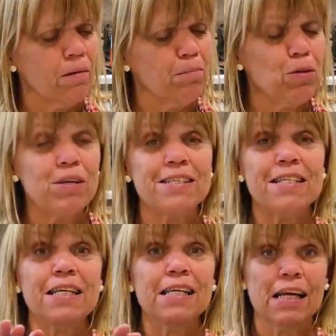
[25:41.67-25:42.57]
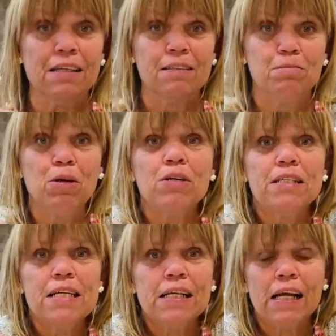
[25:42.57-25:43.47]
Bucatini,
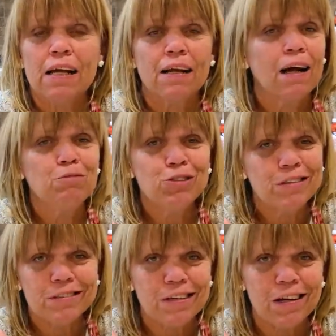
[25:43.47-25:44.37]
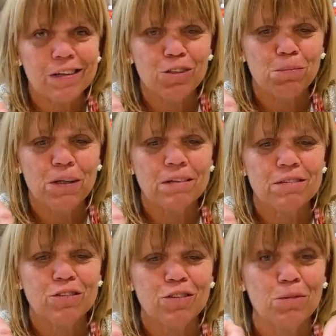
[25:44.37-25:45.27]
bucatini. I'm sure that's not how you
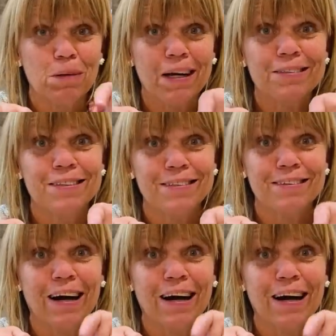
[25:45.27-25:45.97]
pronounce the noodle, but I tell you,